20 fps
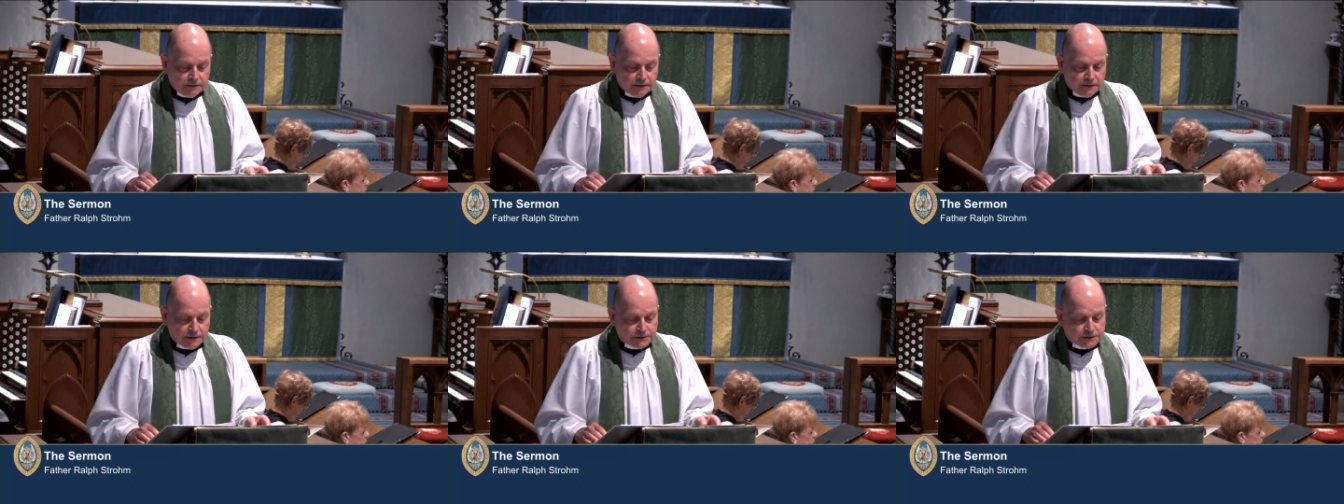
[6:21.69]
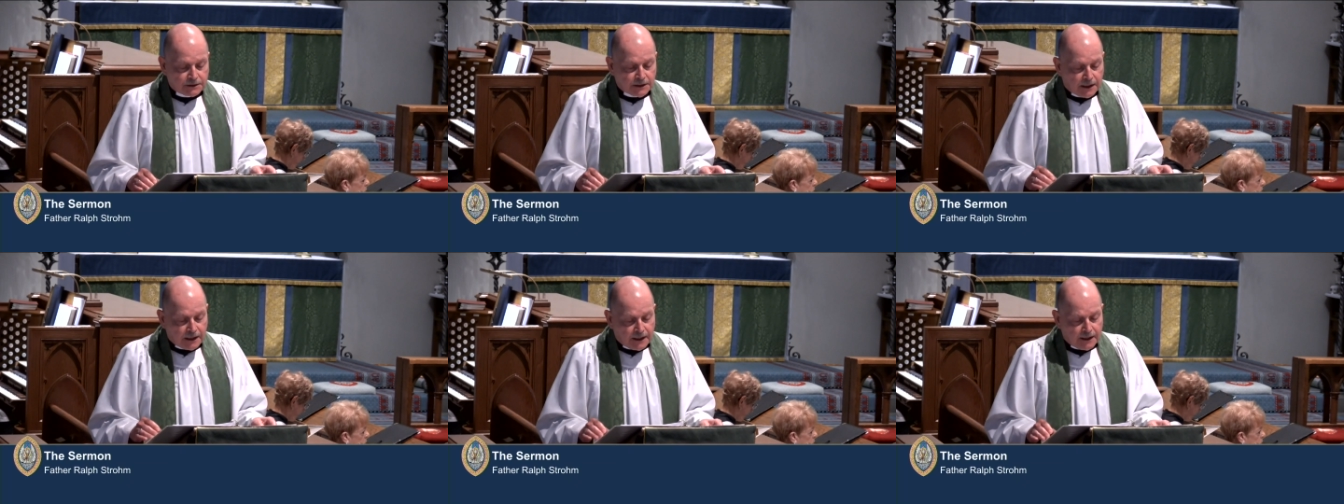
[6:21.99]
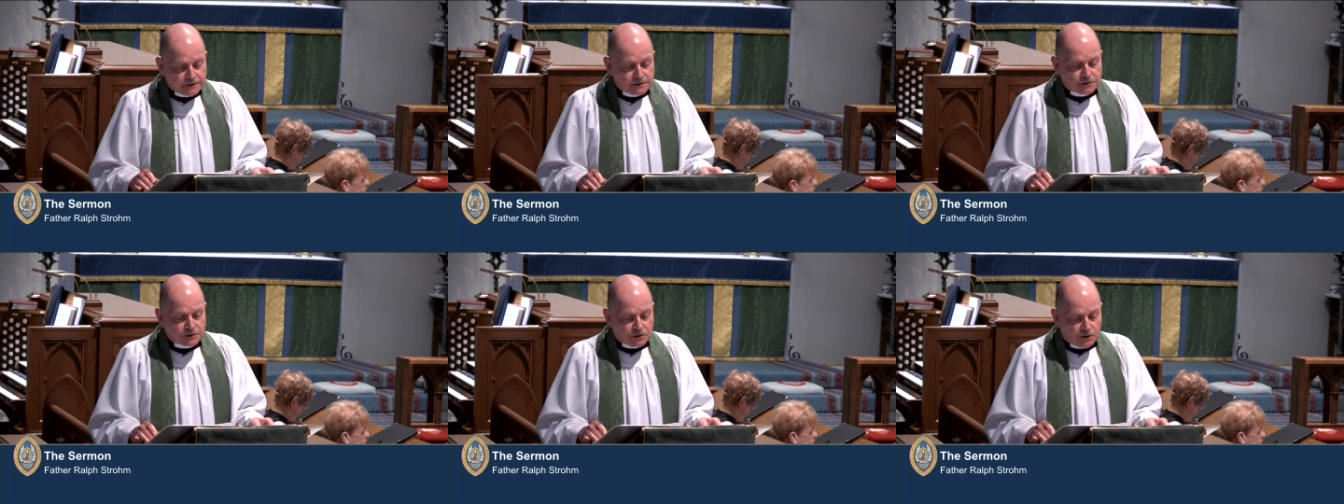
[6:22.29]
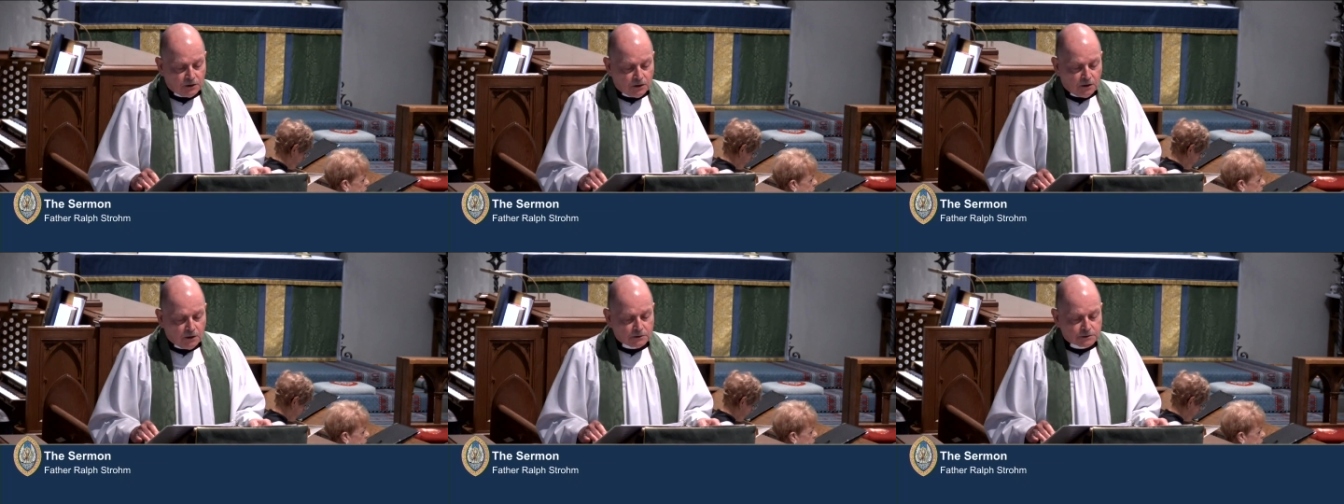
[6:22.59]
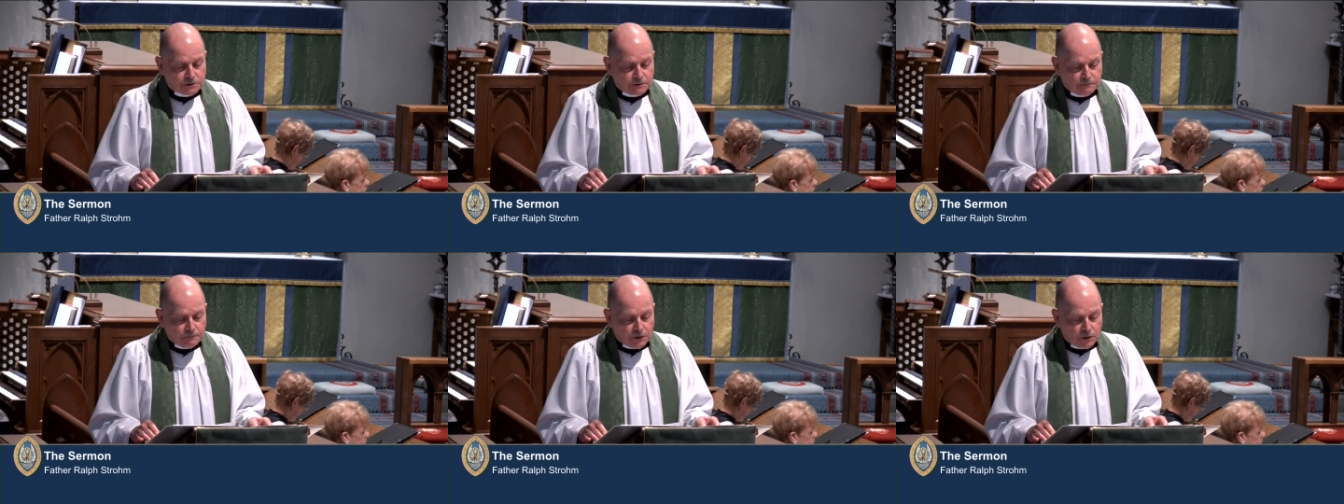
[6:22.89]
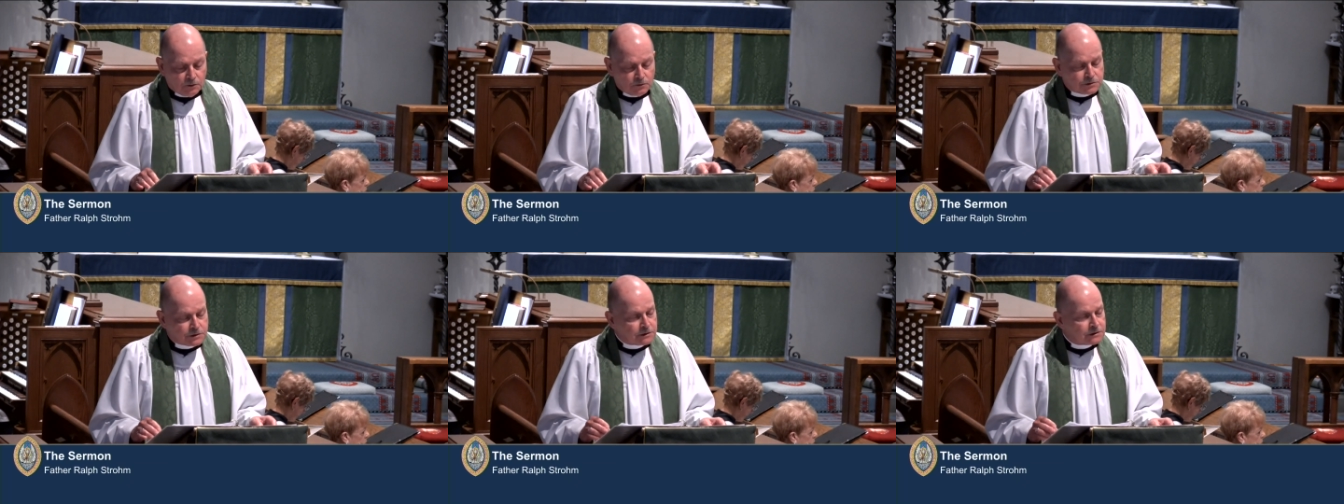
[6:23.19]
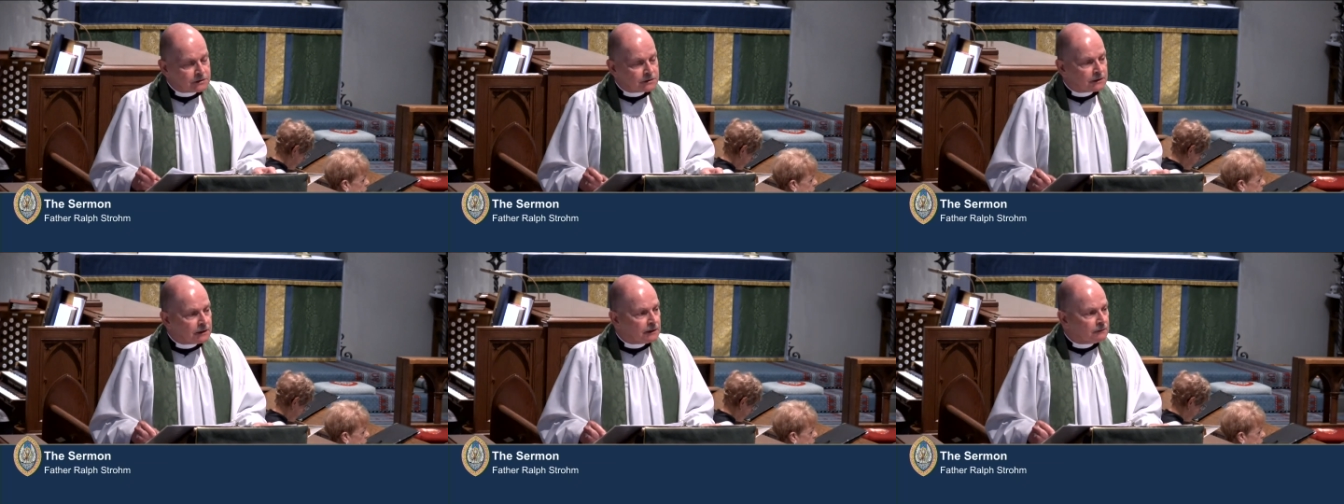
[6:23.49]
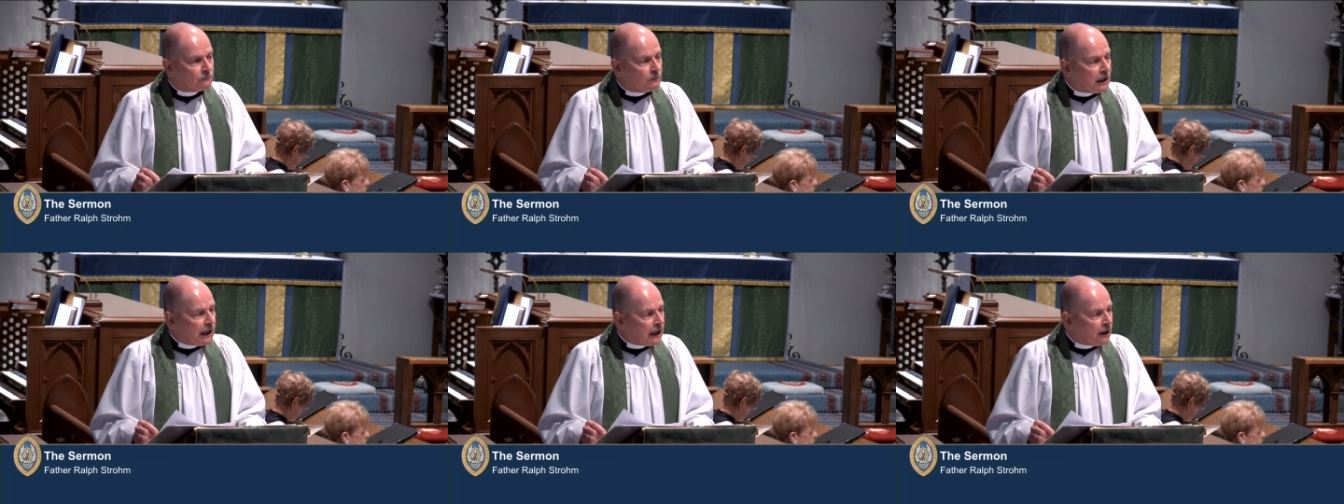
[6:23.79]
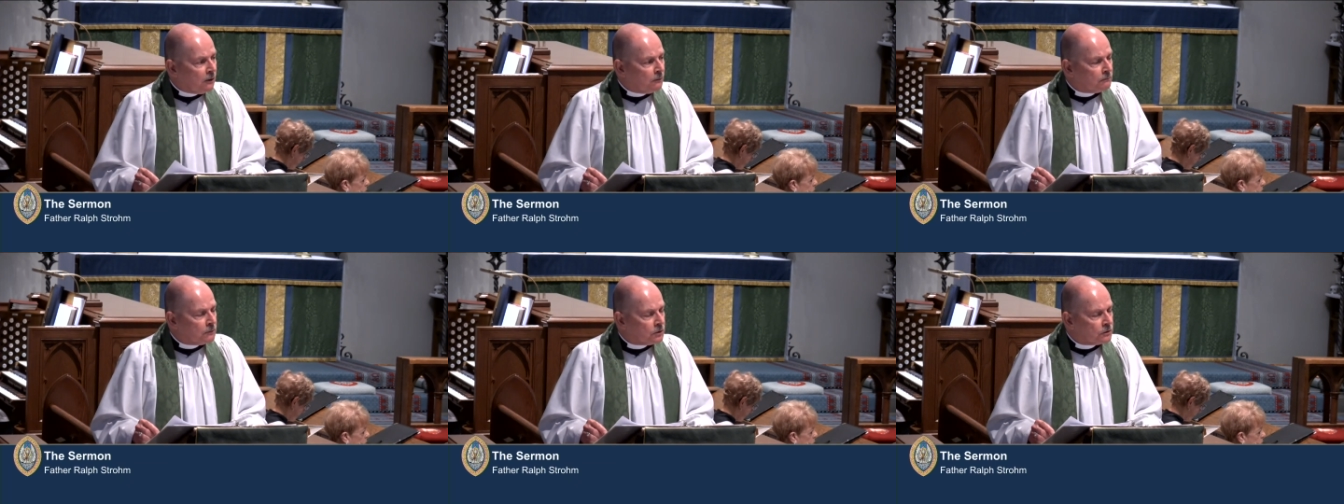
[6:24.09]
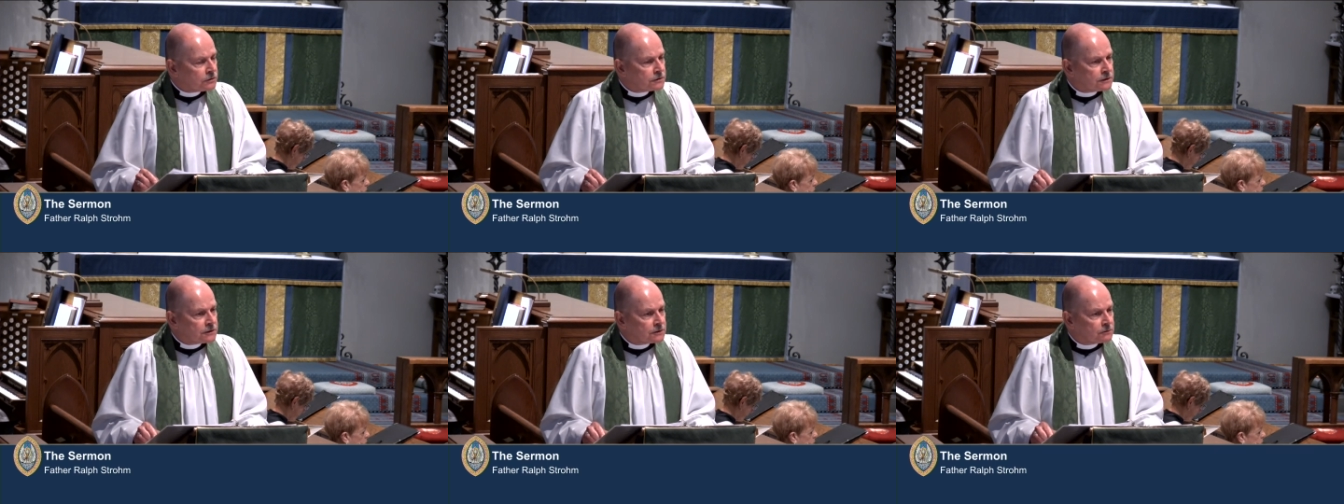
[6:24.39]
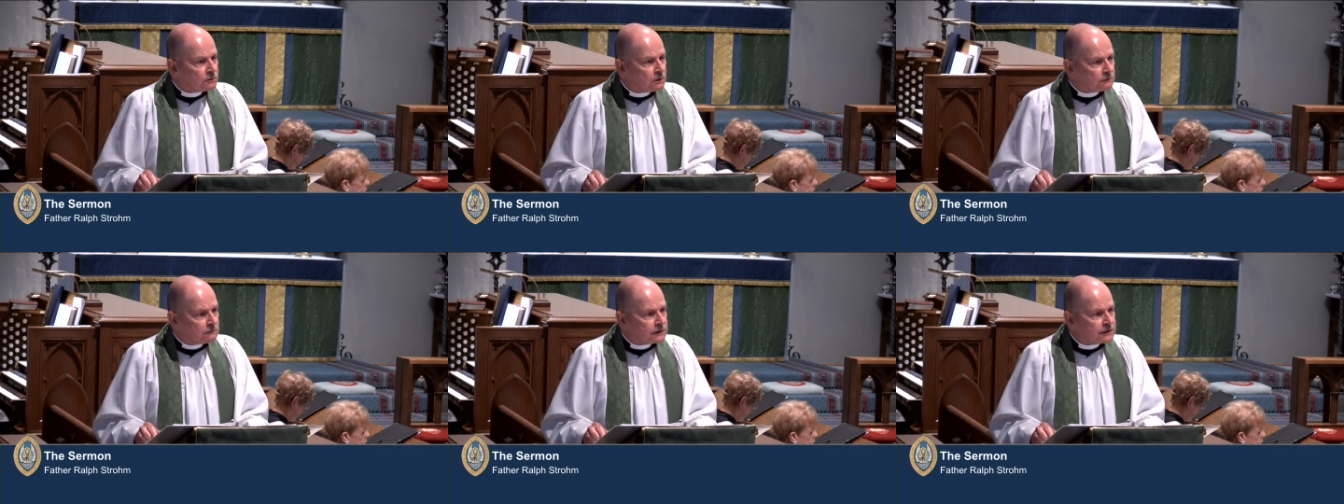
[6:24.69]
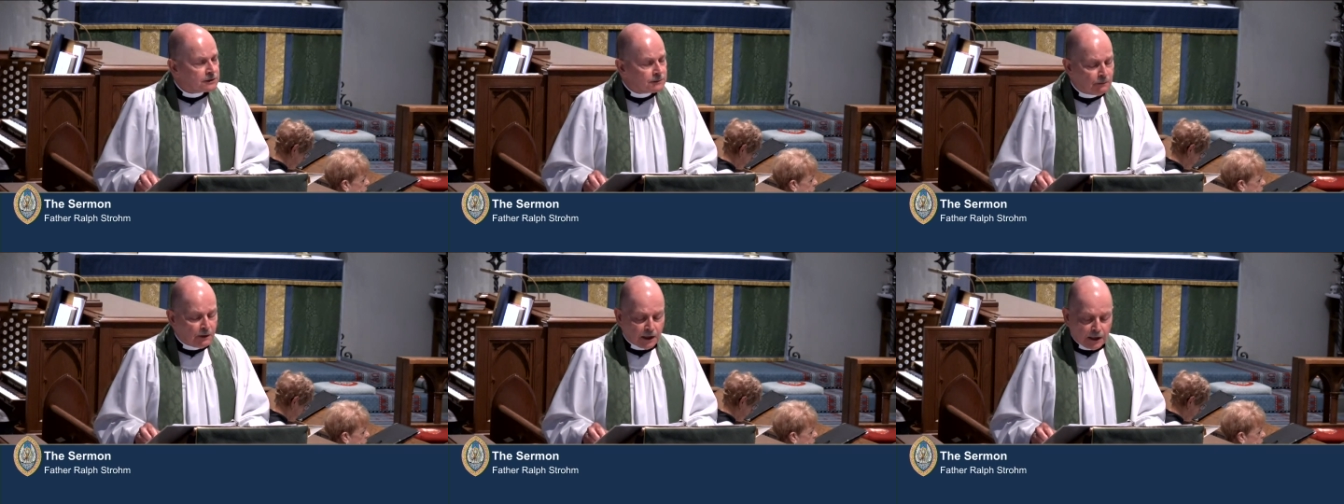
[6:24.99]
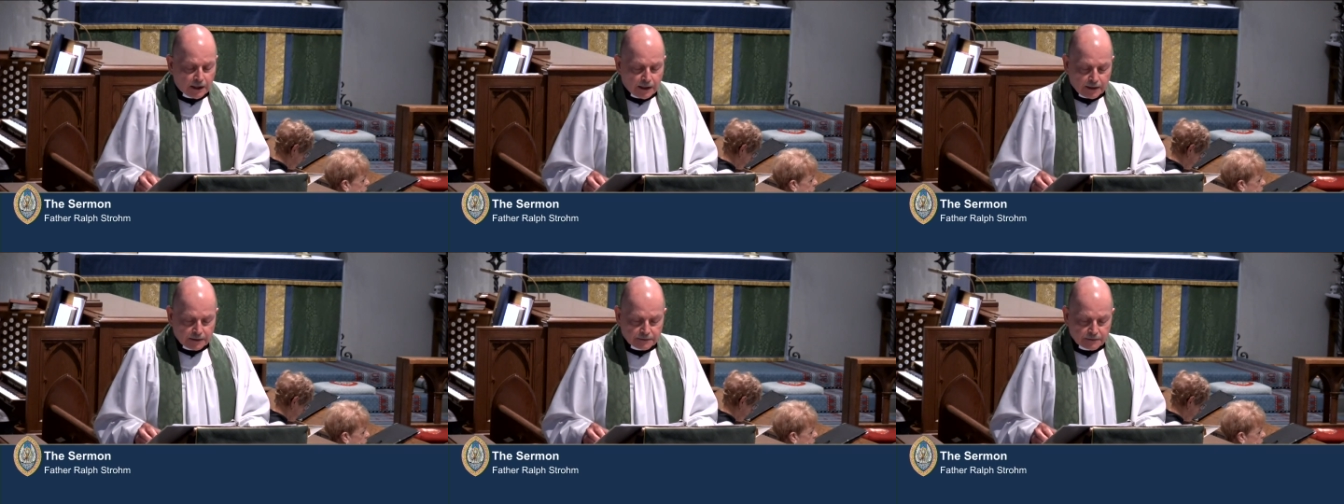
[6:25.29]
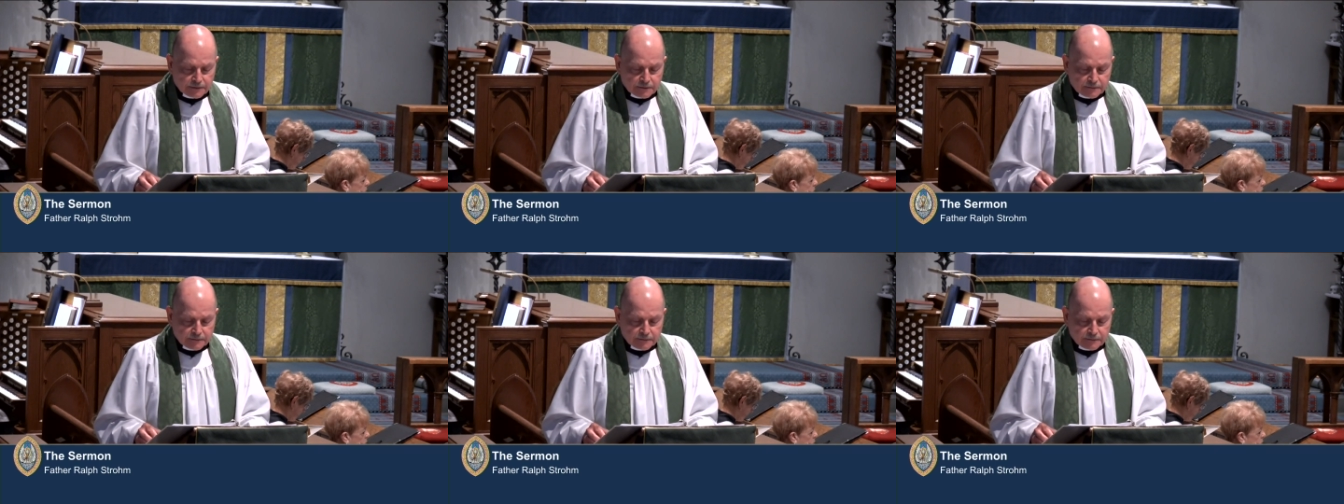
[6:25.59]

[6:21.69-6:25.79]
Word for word: is God's call to Moses and how Moses will respond?